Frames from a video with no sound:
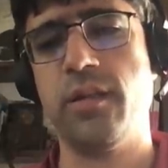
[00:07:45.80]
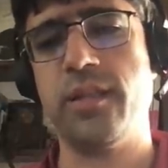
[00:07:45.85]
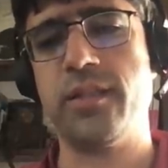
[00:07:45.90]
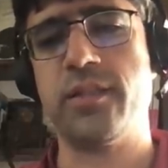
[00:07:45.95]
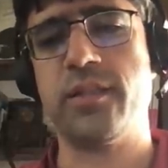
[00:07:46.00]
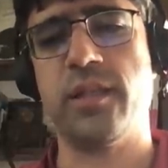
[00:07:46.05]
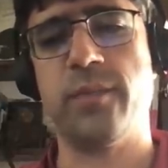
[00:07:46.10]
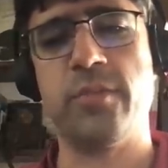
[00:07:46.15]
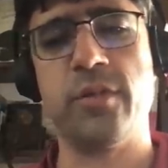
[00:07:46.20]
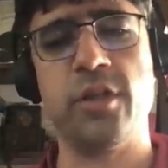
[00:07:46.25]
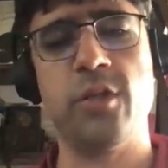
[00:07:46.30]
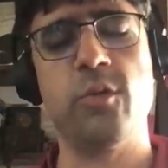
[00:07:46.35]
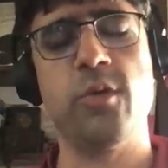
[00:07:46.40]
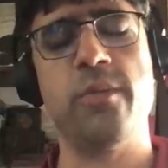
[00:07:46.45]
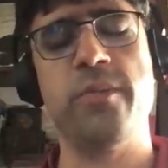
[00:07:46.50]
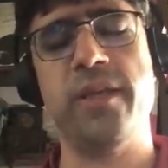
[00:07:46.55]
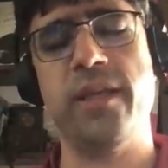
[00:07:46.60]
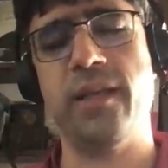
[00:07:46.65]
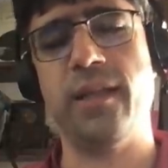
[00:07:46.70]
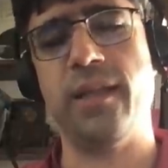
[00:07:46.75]
this number
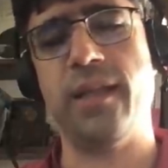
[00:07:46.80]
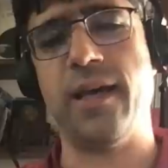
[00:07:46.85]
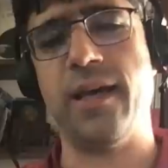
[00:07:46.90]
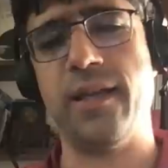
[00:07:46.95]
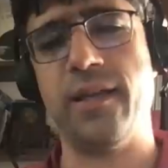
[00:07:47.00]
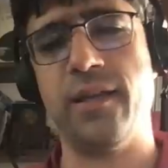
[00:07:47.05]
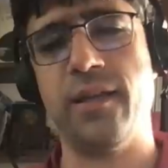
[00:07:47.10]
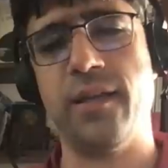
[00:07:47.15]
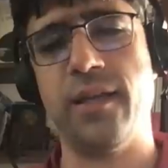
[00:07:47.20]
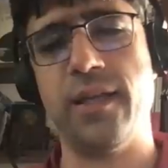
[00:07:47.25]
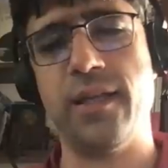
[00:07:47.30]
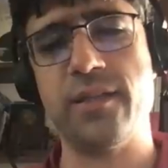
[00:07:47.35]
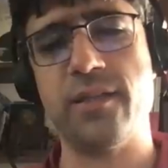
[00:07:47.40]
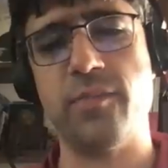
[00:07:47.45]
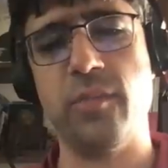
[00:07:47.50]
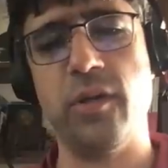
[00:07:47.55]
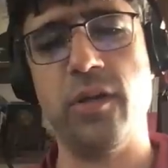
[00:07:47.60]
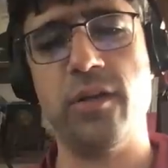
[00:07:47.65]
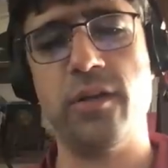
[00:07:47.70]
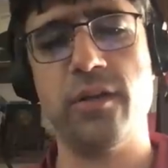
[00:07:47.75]
would be a lot, a lot
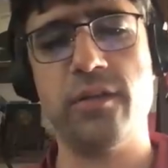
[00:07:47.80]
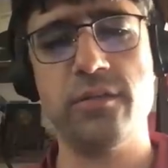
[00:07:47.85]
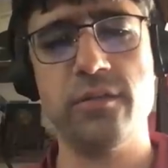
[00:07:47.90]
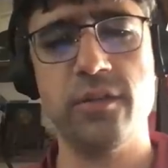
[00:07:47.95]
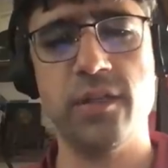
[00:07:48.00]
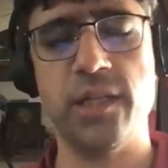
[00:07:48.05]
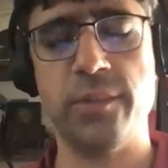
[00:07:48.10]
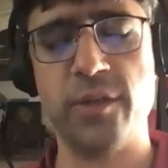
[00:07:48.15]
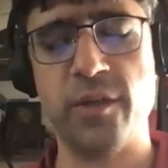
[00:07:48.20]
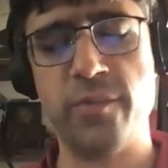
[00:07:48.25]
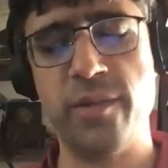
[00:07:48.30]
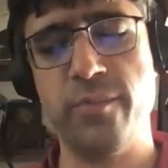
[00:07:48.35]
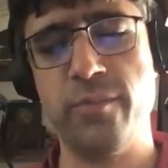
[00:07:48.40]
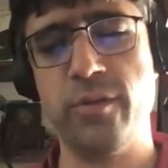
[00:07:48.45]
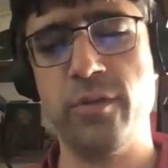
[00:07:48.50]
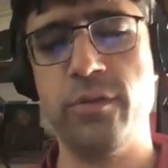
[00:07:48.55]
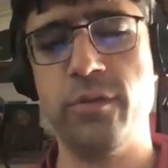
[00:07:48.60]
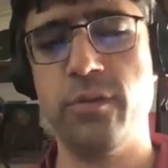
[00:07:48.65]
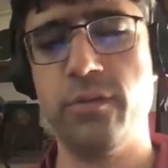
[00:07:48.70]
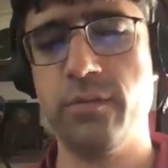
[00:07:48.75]
smaller, the number of
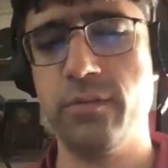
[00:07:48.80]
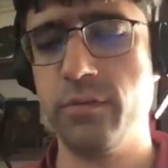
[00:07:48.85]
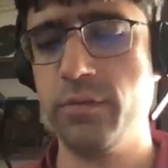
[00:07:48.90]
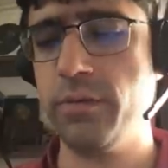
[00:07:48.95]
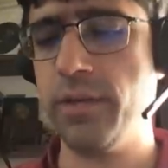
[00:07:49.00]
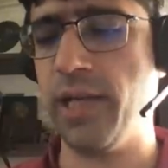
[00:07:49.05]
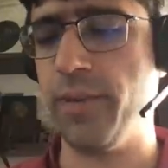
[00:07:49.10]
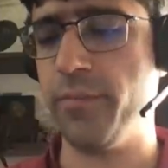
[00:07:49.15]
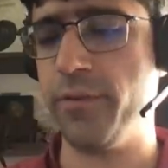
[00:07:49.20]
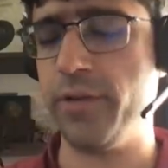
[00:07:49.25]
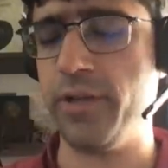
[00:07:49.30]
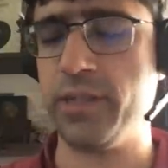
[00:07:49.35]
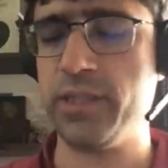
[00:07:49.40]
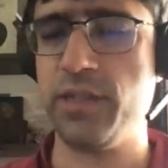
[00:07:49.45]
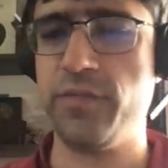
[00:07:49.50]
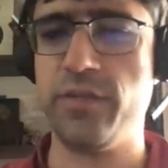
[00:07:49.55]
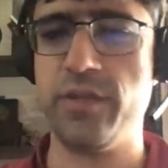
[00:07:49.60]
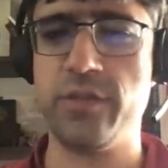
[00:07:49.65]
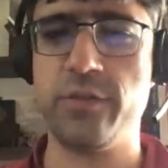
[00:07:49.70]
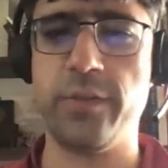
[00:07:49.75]
people who, who get
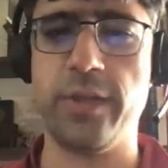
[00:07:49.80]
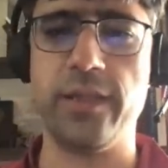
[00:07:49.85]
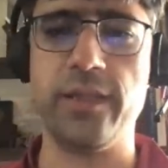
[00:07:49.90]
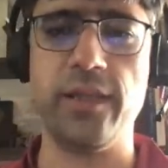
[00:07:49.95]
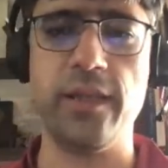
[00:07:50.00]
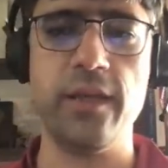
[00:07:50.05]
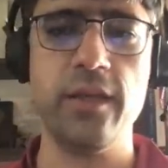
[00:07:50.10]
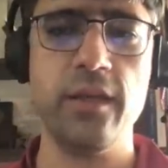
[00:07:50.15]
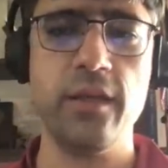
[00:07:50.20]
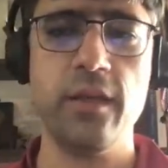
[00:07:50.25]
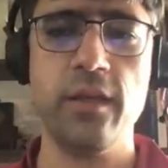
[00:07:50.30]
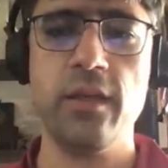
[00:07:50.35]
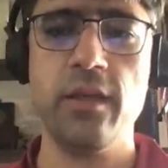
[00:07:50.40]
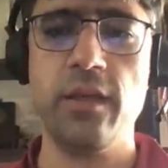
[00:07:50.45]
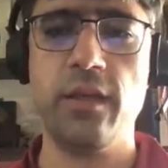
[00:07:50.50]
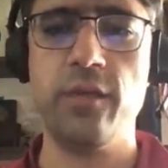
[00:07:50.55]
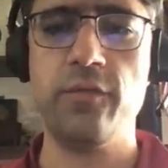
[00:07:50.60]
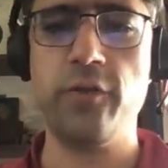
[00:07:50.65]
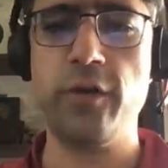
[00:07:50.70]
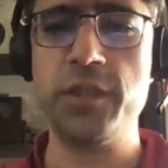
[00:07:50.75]
productive this quickly.
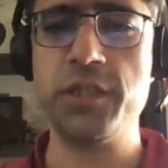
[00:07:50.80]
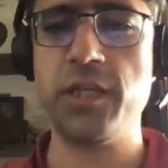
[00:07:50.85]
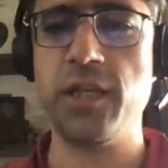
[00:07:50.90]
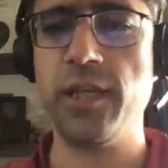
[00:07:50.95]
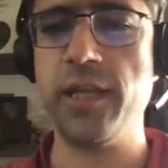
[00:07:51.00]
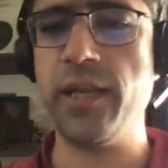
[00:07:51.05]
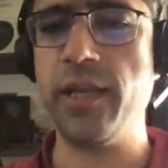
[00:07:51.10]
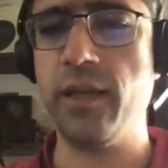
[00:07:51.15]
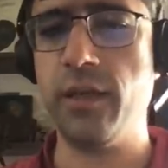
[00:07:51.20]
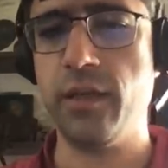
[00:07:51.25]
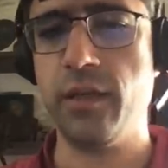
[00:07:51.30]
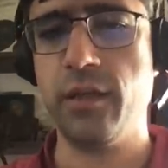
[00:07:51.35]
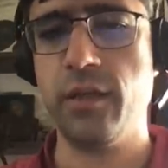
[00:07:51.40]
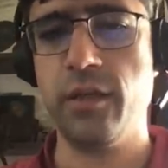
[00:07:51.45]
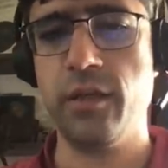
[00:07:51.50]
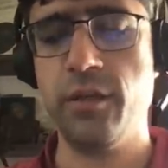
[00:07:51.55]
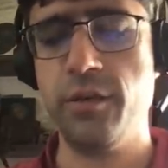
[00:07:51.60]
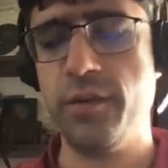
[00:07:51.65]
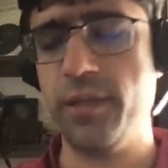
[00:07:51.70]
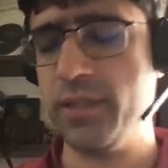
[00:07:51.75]
Unfortunately,
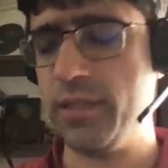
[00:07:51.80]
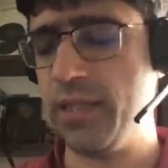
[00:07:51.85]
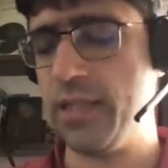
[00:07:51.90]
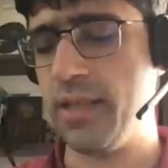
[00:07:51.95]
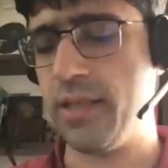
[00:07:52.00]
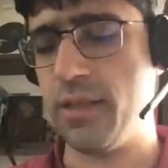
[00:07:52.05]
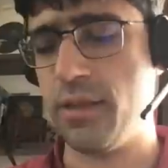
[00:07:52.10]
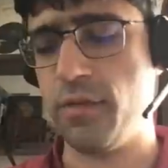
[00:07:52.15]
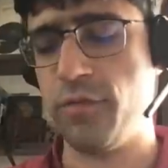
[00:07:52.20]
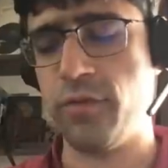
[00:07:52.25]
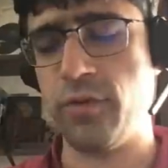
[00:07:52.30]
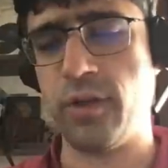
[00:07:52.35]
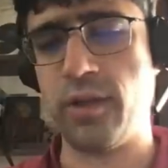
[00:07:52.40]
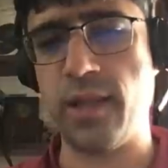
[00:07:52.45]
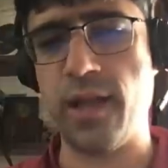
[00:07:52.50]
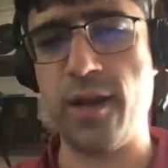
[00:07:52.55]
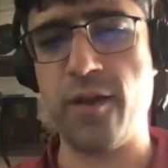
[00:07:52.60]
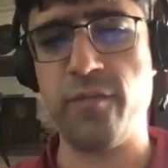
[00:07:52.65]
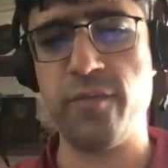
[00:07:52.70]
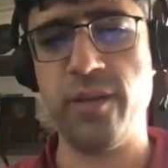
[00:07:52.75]
you can see that for a
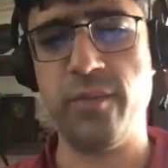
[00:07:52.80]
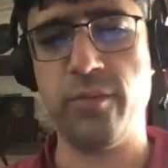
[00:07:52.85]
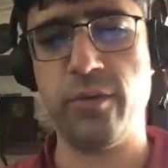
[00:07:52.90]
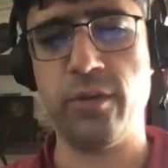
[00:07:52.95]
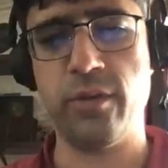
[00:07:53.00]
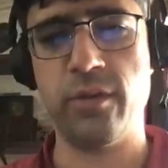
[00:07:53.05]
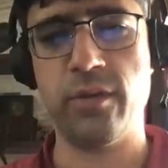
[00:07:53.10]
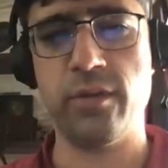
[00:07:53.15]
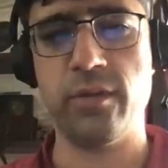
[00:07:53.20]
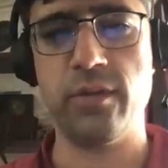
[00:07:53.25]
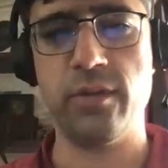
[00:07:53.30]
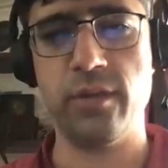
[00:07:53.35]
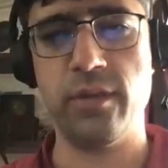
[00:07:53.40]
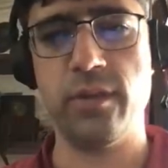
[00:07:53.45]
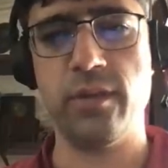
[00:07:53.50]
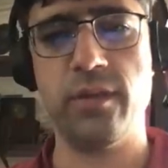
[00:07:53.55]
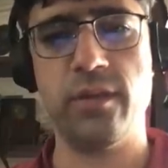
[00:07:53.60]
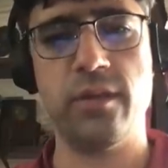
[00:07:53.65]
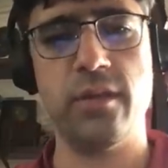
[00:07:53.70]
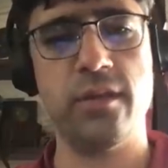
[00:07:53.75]
lot of people,
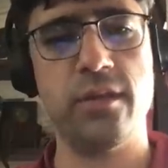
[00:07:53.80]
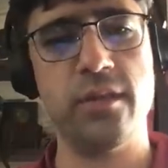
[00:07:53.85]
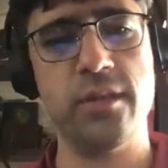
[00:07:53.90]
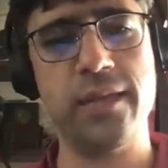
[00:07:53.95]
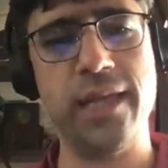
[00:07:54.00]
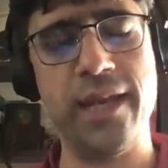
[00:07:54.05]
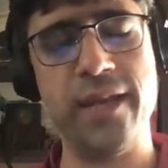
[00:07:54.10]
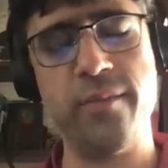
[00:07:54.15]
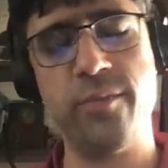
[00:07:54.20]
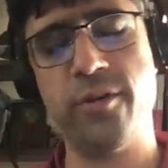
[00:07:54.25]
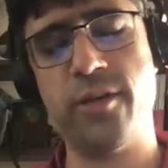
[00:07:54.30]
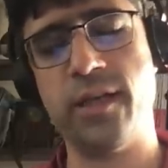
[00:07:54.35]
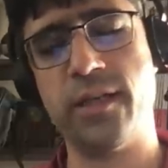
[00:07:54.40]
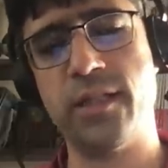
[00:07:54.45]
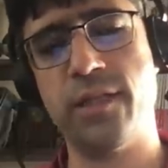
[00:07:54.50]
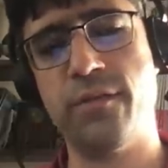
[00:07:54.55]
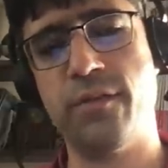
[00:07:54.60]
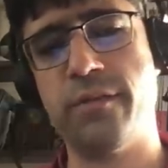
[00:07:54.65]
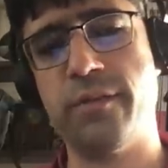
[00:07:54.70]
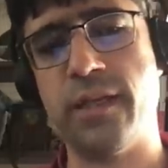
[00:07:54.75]
getting
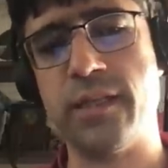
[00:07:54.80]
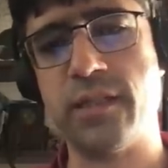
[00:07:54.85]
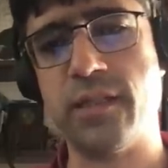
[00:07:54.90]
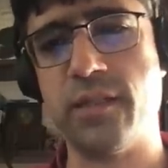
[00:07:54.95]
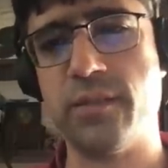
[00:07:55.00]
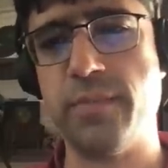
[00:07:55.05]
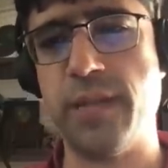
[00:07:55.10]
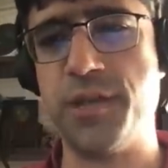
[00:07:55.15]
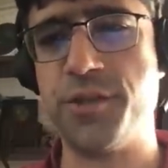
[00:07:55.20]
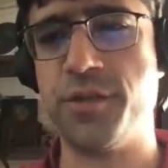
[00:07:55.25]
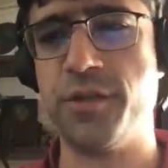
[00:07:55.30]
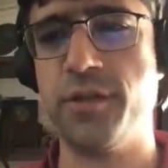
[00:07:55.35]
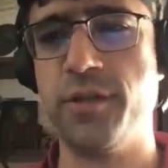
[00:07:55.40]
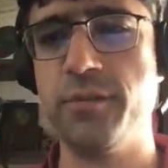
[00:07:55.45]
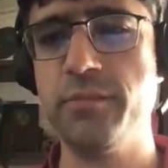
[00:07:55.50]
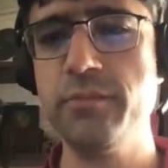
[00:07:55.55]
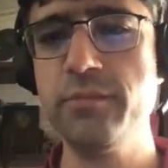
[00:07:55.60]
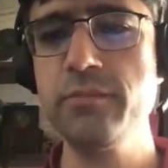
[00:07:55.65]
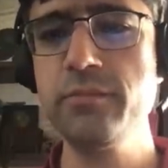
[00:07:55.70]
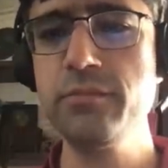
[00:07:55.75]
productive in Rust is
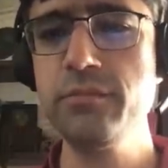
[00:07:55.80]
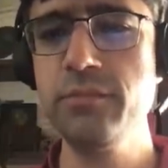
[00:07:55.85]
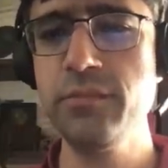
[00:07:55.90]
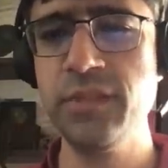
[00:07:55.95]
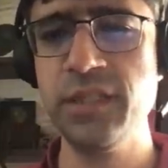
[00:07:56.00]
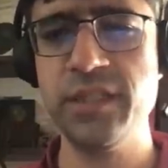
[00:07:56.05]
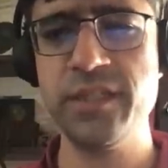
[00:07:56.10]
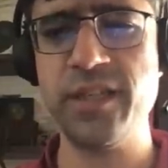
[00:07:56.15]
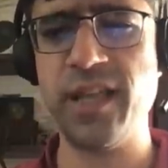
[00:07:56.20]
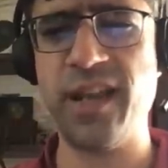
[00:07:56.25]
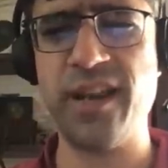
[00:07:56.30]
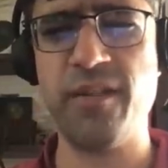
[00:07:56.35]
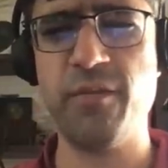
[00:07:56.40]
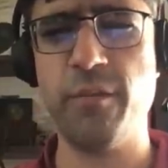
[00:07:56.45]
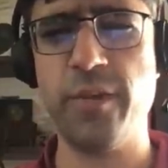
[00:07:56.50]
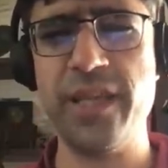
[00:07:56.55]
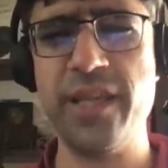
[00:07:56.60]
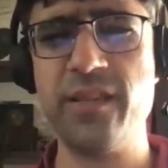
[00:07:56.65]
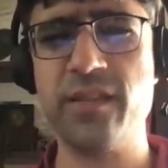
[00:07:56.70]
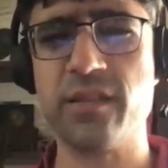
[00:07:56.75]
measured not
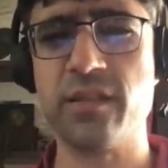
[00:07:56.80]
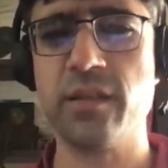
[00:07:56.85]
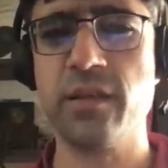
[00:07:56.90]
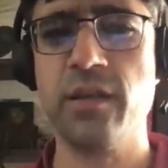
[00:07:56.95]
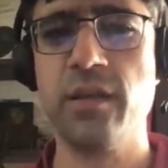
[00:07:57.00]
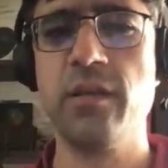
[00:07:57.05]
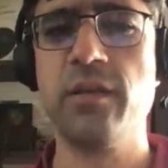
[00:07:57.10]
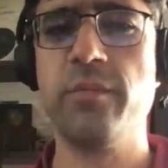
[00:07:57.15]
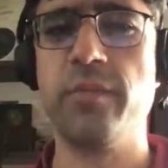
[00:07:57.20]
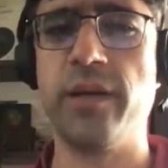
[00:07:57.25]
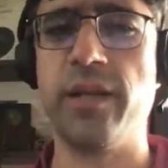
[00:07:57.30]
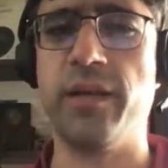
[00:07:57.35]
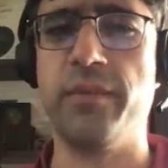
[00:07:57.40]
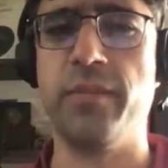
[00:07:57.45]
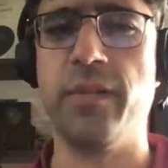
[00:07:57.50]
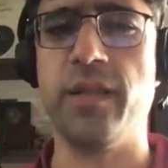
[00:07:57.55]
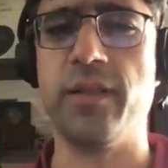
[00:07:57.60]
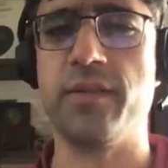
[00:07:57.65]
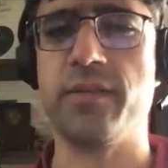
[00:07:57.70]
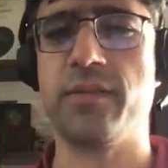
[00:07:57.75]
in weeks, but
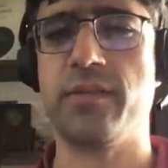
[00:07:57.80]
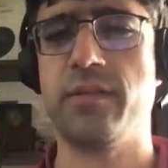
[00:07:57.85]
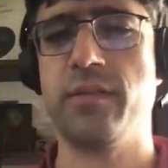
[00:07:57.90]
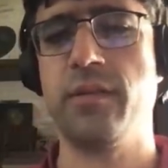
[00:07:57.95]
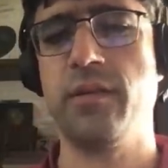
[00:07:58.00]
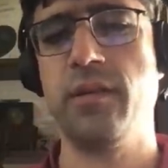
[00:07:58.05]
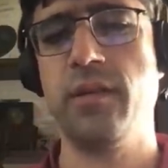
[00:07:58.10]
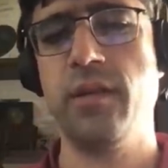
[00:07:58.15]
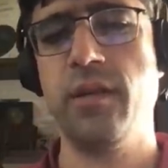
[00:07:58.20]
in months.